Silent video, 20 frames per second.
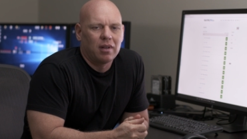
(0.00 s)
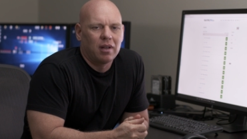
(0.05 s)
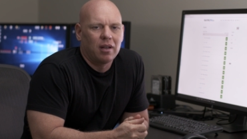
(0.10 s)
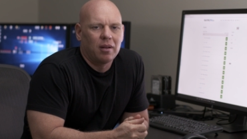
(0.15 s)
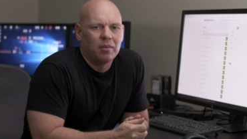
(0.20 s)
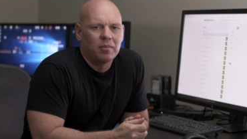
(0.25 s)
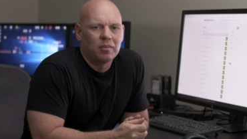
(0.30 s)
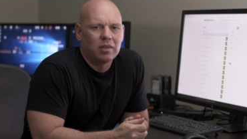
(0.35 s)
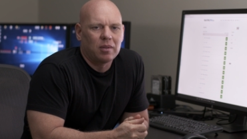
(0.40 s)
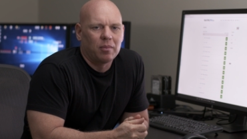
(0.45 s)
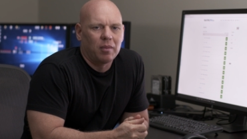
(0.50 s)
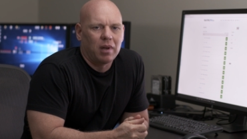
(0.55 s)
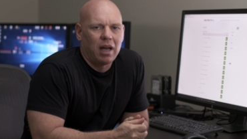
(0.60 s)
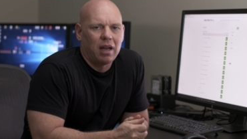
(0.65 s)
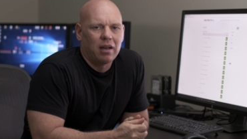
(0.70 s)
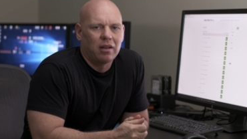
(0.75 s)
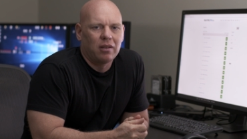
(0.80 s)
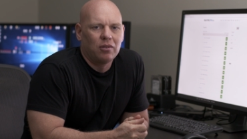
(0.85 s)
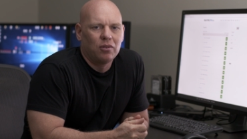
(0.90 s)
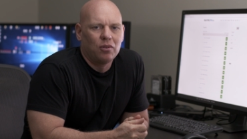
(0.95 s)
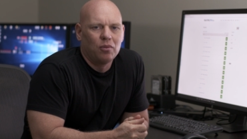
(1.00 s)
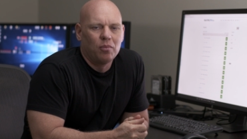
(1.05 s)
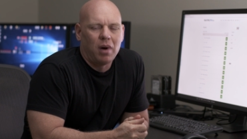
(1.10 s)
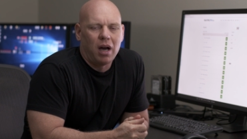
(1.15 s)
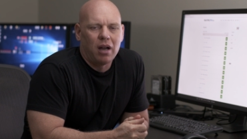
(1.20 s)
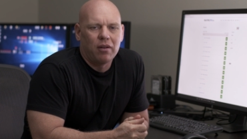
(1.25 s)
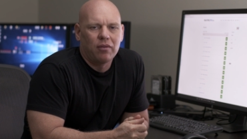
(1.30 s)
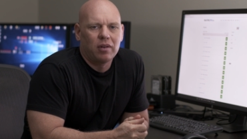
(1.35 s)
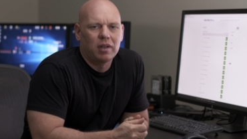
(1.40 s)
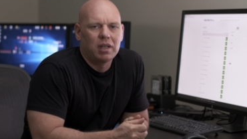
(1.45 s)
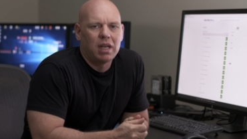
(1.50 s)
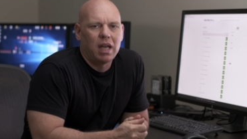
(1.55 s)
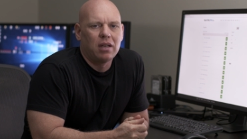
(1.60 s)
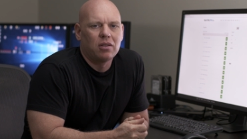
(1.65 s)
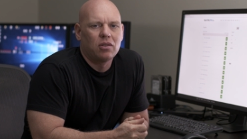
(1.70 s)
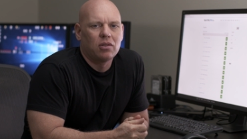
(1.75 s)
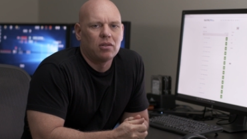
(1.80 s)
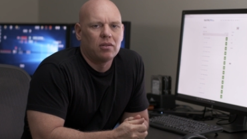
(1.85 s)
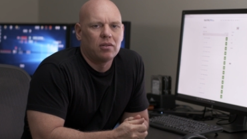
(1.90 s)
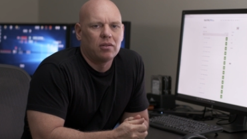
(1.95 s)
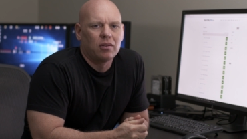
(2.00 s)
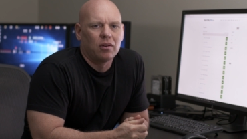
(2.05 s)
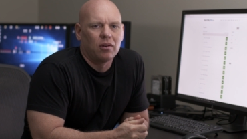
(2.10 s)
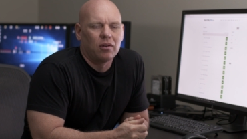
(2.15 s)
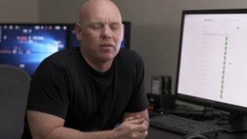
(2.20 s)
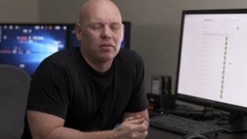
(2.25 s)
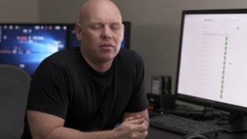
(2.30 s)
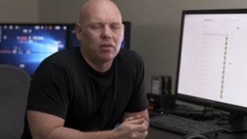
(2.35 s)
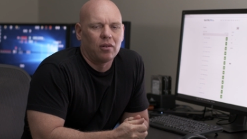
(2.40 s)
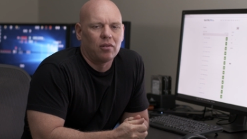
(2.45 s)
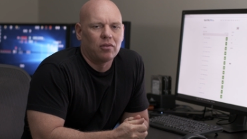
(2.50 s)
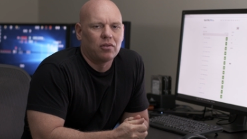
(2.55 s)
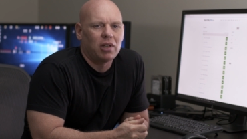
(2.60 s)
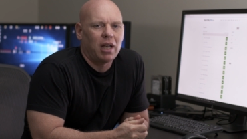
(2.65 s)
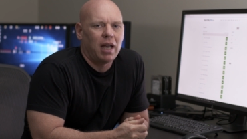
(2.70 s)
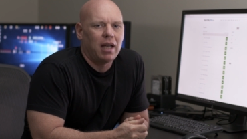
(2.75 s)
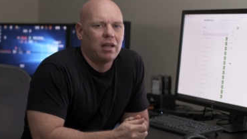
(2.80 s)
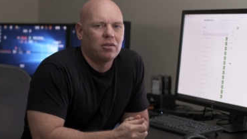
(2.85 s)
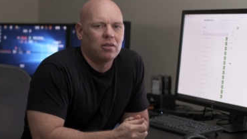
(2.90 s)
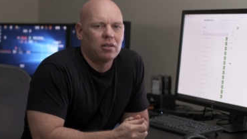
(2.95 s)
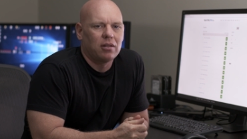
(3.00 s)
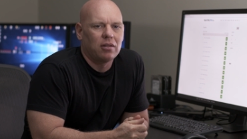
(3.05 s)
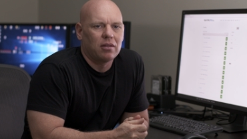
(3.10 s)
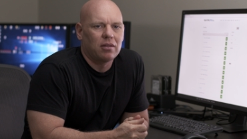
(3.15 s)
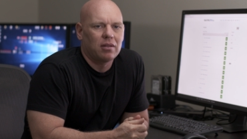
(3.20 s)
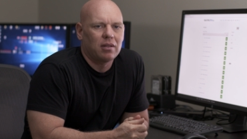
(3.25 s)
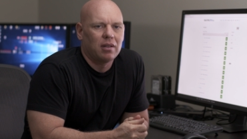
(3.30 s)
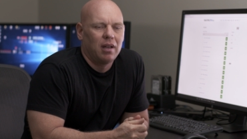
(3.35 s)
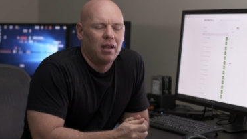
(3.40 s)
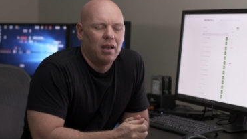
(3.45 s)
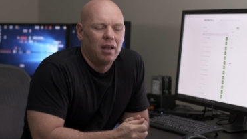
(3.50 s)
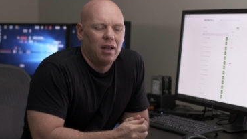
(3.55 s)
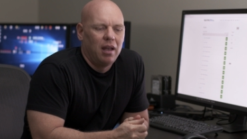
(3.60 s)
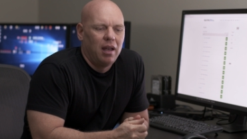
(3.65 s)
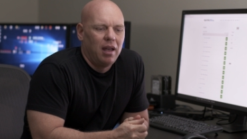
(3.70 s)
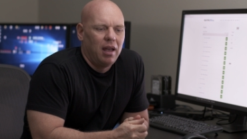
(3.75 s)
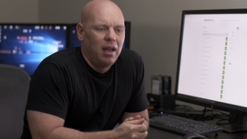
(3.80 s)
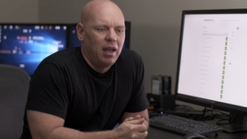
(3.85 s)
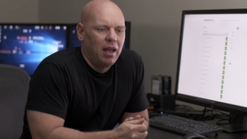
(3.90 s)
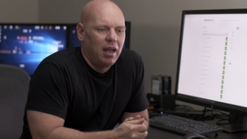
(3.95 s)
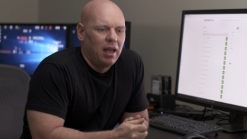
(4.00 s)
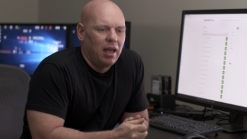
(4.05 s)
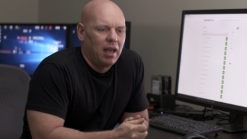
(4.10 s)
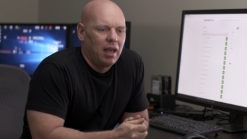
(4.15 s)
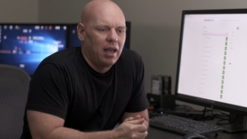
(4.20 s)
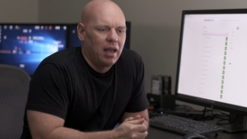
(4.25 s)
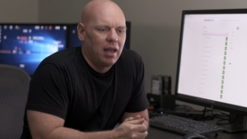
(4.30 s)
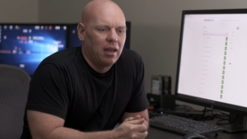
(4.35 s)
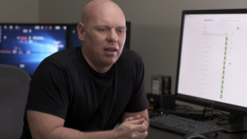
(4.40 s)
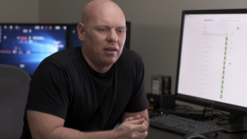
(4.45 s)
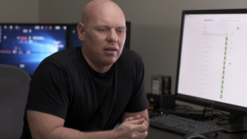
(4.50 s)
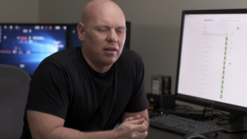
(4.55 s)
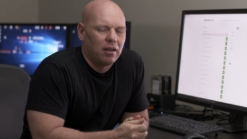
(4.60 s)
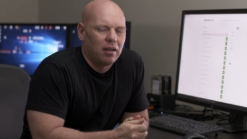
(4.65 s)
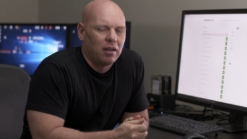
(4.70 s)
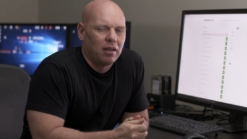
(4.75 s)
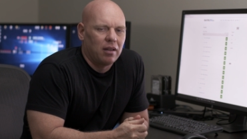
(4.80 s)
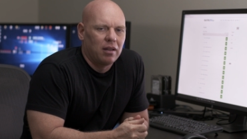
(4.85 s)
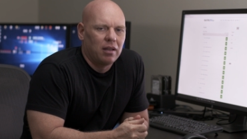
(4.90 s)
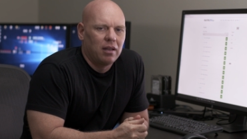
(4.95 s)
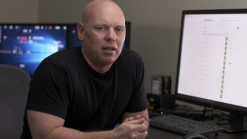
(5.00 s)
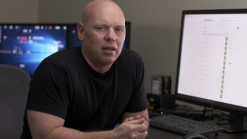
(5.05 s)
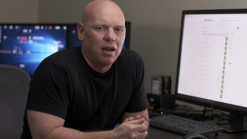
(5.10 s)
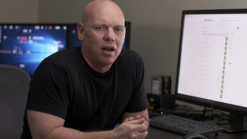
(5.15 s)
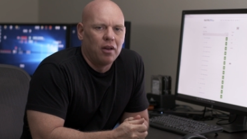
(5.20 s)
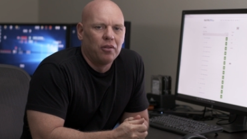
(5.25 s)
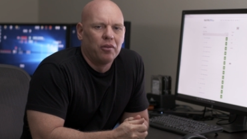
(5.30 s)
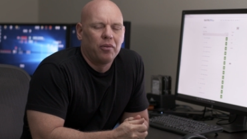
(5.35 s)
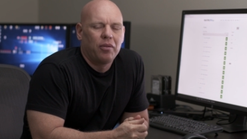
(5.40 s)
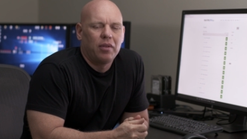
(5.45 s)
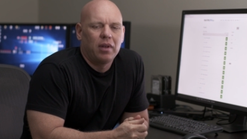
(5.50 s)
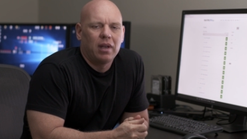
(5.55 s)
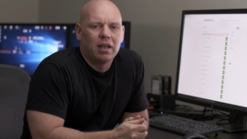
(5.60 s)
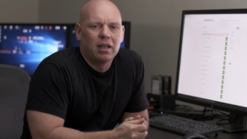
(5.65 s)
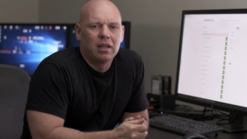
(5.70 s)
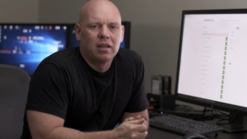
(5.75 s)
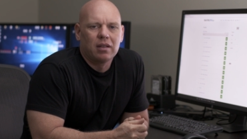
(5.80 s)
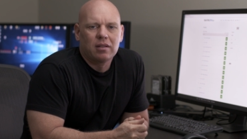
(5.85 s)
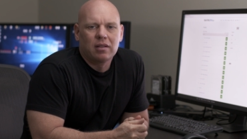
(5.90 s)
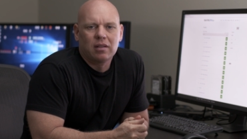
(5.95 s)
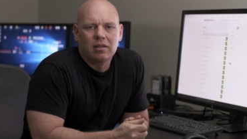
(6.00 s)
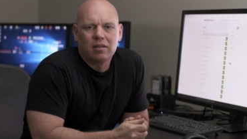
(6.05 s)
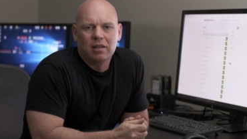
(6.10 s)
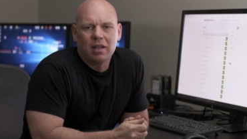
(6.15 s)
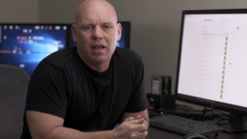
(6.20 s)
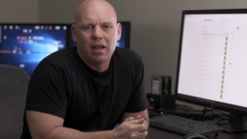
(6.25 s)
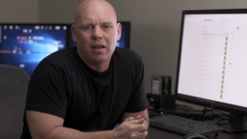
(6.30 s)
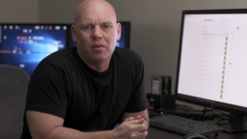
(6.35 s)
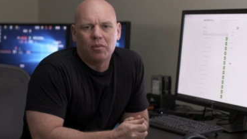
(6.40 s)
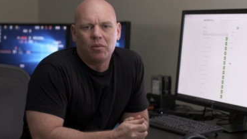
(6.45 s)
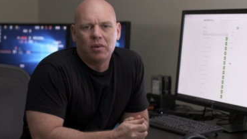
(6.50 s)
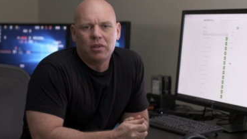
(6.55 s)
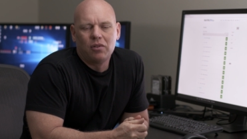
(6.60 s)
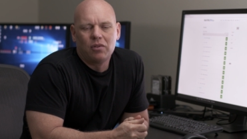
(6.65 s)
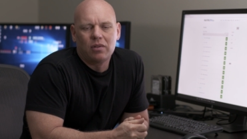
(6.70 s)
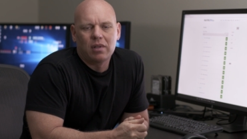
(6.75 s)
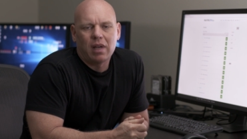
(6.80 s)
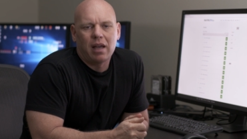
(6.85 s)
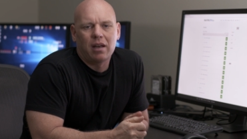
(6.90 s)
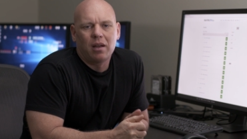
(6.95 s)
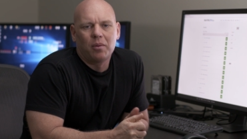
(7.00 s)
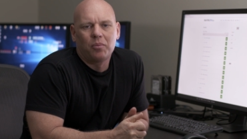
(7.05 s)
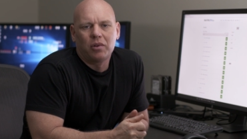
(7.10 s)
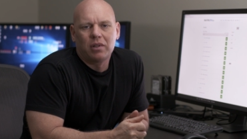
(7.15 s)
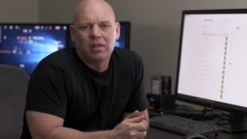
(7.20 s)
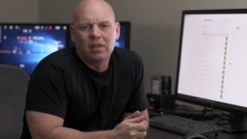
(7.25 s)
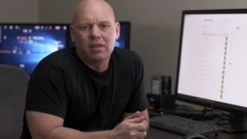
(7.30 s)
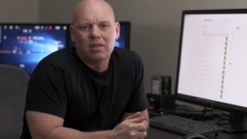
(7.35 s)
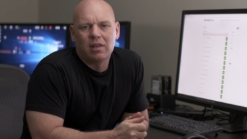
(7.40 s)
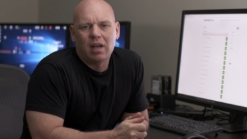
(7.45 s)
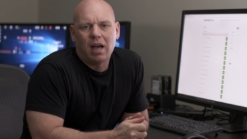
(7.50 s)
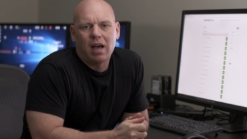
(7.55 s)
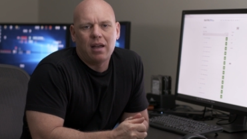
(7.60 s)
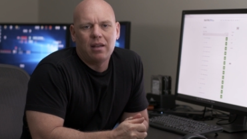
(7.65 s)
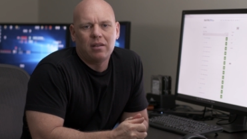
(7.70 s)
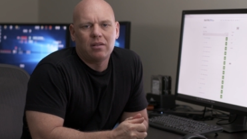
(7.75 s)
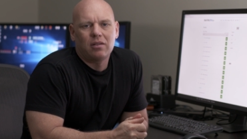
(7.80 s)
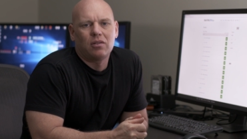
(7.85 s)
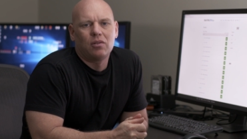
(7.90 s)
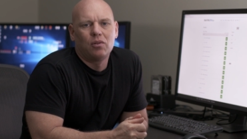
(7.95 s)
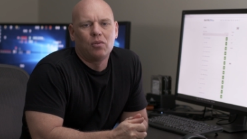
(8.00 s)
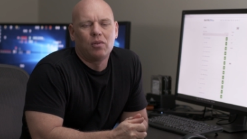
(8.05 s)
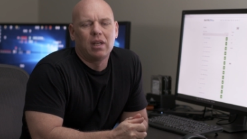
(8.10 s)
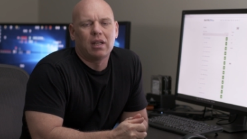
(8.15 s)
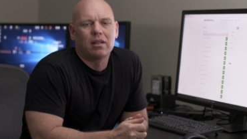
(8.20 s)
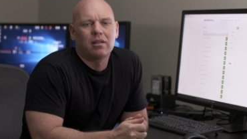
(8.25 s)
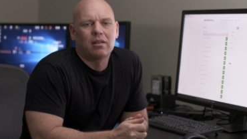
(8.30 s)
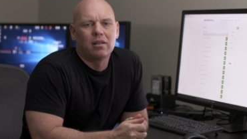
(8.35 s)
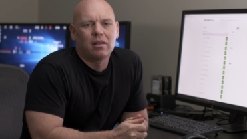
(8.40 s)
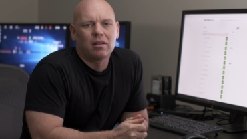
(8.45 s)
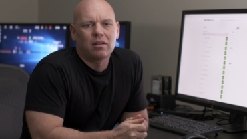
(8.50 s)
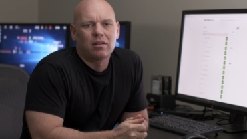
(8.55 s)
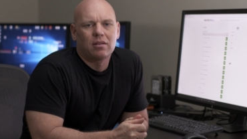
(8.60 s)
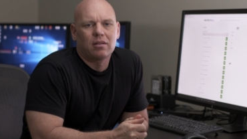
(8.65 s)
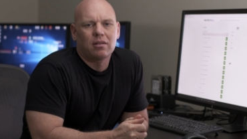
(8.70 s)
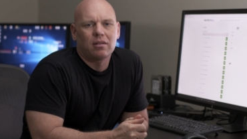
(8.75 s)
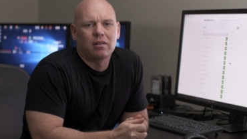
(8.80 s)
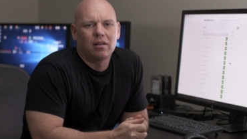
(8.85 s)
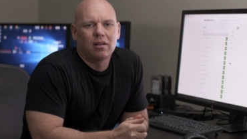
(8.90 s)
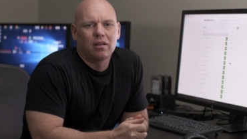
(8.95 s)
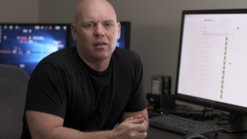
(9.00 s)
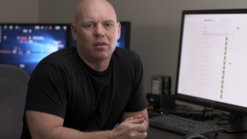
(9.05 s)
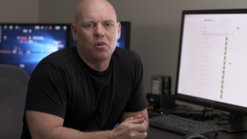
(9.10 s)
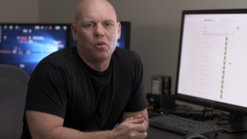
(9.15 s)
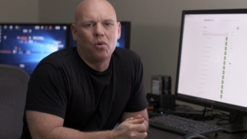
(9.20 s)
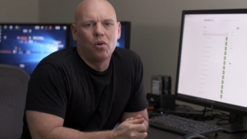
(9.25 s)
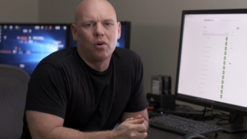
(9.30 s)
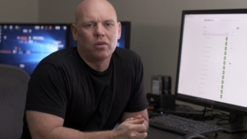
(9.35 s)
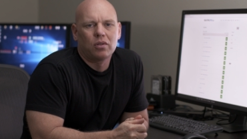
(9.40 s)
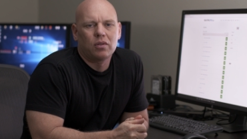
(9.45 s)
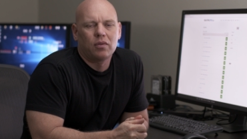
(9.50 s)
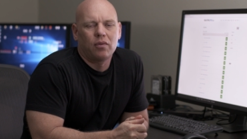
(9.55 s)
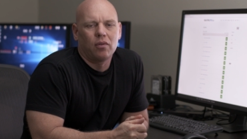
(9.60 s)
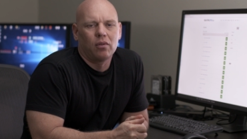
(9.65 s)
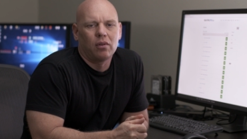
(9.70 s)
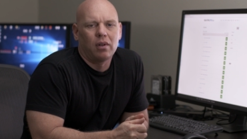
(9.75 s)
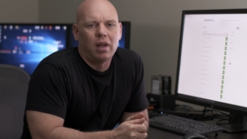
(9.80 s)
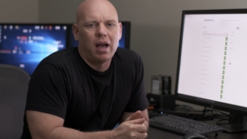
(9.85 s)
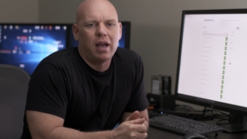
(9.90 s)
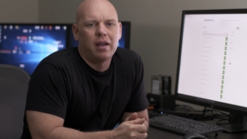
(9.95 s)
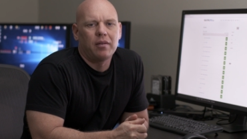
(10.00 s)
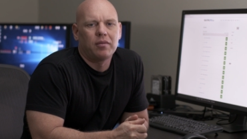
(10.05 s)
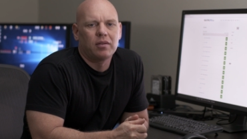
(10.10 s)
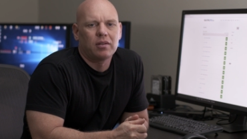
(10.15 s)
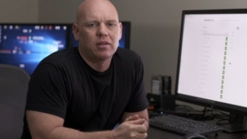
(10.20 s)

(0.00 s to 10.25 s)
um, some kind of new modifications or, or changes and the other thing is, is that when you sign up with these guys, you get this course for life.